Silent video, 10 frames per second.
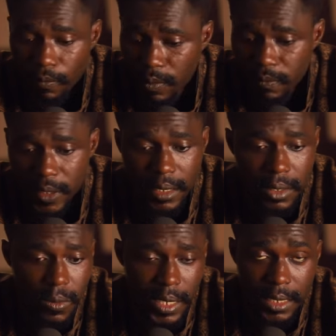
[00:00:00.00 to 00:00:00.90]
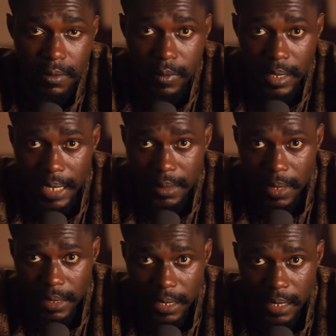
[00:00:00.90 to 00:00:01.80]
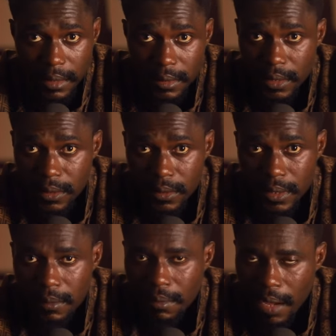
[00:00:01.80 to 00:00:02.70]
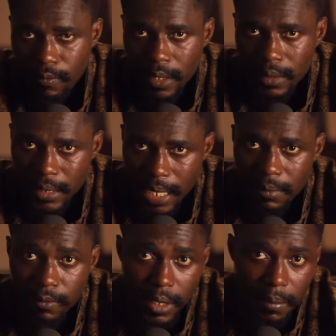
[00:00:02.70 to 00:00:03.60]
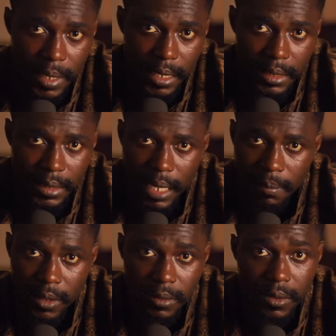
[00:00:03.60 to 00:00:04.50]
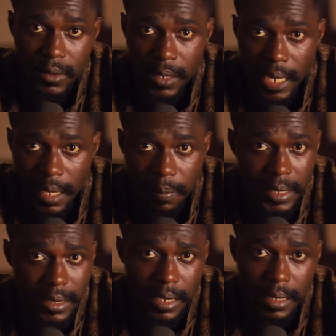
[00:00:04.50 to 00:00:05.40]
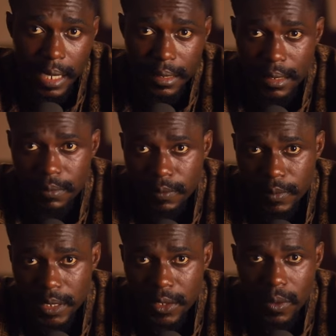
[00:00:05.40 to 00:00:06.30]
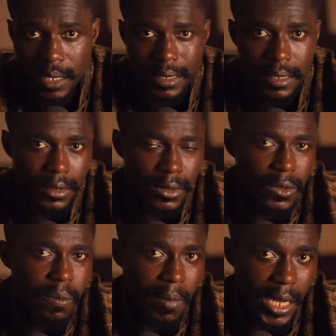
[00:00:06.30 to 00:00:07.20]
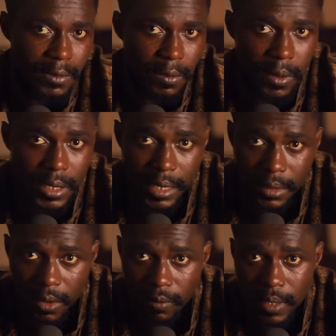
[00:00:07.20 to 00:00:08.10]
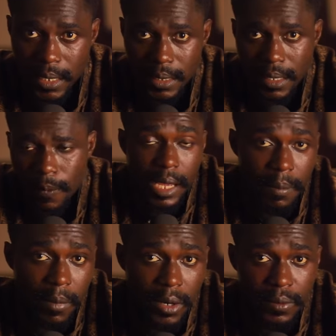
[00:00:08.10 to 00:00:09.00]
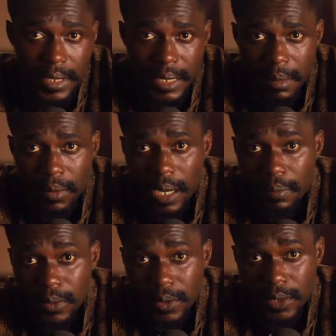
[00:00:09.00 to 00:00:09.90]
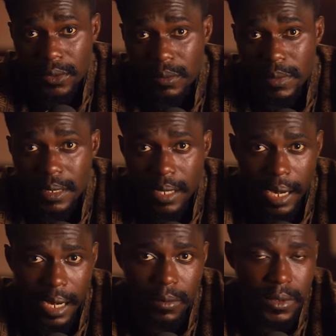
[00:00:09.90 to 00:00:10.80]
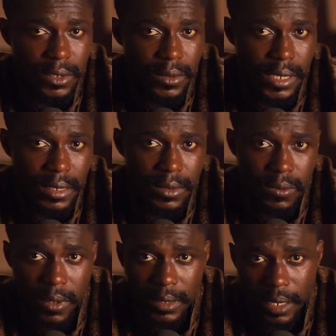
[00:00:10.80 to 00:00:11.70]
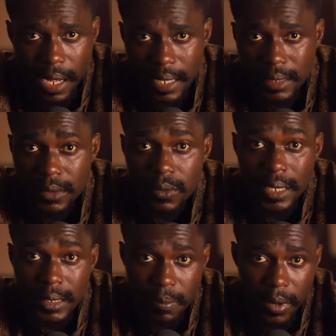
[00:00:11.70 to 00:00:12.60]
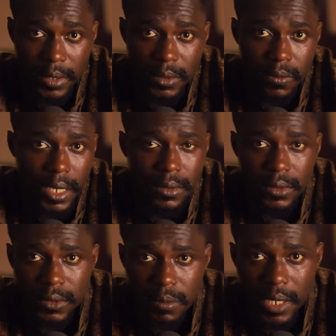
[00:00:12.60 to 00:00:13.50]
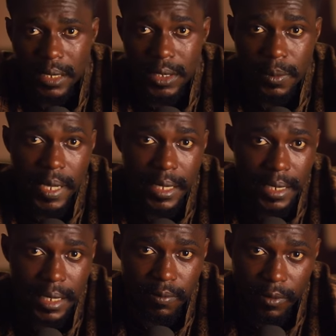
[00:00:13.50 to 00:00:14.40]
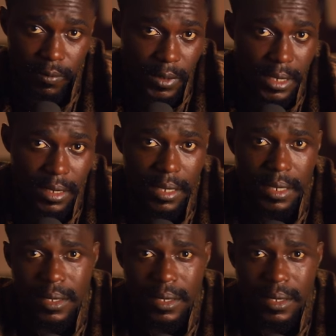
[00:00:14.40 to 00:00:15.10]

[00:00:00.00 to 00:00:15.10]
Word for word: 15 USD for that matter. Dude, I felt scammed for a minute, I'm not going to lie. Personally, I think 15 USD is too much for what it offers. A more reasonable approach could be allowing users to watch ads to export one or two models per day for free